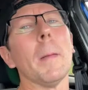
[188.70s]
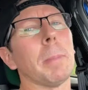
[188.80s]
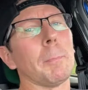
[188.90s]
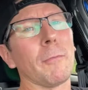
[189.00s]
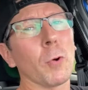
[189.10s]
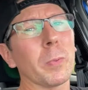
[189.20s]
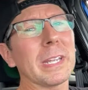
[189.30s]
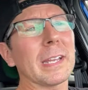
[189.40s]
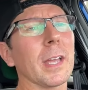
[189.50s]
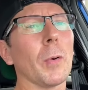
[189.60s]
But before we
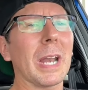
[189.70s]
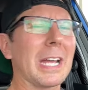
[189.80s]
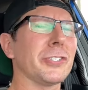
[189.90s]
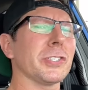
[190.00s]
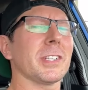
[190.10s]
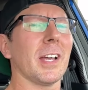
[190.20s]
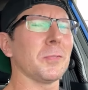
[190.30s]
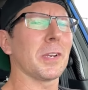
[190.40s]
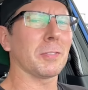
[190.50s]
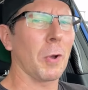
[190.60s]
get going, I just kind
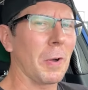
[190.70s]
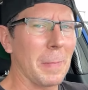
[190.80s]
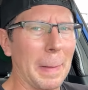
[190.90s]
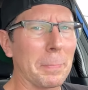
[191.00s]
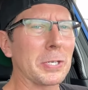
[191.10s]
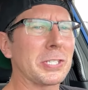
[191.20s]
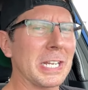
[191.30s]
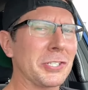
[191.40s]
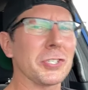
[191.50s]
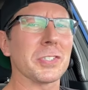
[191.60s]
of want to throw out my
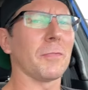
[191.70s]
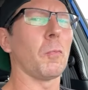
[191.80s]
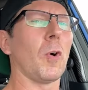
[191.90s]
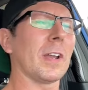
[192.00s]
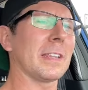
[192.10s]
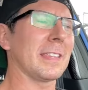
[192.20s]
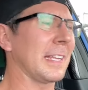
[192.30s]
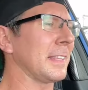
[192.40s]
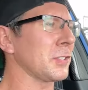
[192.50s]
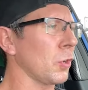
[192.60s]
predictions of what I
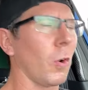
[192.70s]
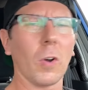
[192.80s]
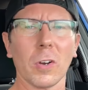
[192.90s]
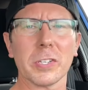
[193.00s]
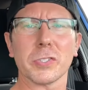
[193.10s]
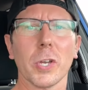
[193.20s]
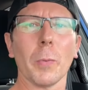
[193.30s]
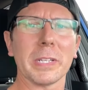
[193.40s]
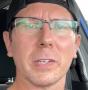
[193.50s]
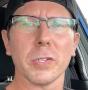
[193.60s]
think this car is
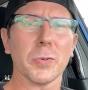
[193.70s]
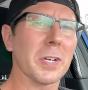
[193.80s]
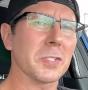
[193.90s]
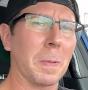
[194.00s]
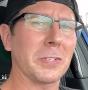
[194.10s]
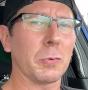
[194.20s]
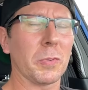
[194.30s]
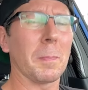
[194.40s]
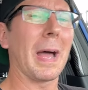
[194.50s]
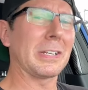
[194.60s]
going to do, especially
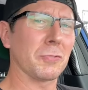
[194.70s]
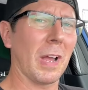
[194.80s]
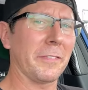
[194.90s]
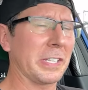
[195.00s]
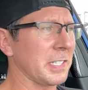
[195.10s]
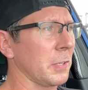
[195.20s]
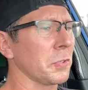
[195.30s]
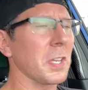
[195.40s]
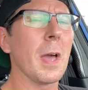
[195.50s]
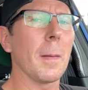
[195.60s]
with my driving
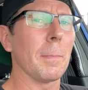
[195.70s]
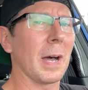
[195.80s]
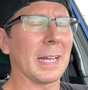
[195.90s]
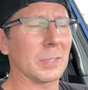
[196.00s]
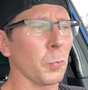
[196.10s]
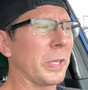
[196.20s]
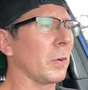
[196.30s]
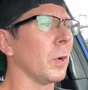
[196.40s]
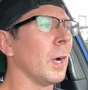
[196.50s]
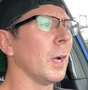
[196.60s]
skills behind the
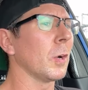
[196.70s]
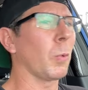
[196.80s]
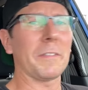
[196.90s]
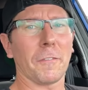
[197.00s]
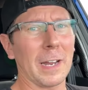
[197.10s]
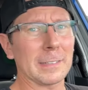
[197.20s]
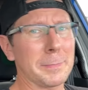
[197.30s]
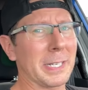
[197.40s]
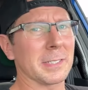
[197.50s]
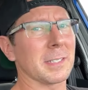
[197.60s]
wheel. Quite frankly,
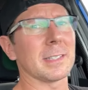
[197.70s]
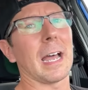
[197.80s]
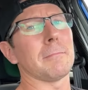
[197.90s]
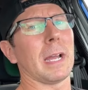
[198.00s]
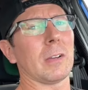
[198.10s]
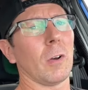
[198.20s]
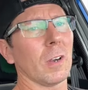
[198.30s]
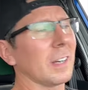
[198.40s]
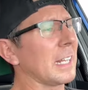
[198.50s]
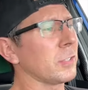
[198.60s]
because it's not my
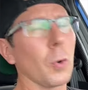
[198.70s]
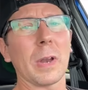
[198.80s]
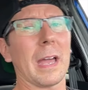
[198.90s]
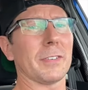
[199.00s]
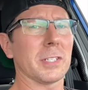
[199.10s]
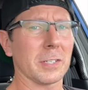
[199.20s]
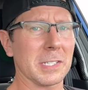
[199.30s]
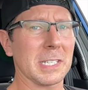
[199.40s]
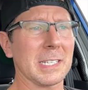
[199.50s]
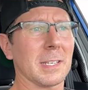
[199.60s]
car and I don't have a ton of
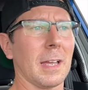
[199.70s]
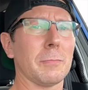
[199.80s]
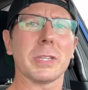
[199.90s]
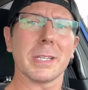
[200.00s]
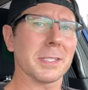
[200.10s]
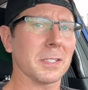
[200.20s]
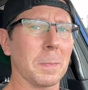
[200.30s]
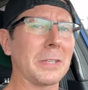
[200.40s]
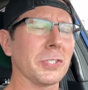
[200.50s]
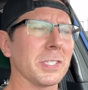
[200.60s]
seat time with this
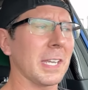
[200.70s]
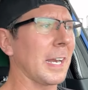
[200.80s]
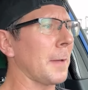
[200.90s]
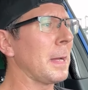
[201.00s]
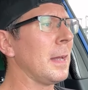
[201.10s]
suspension setup,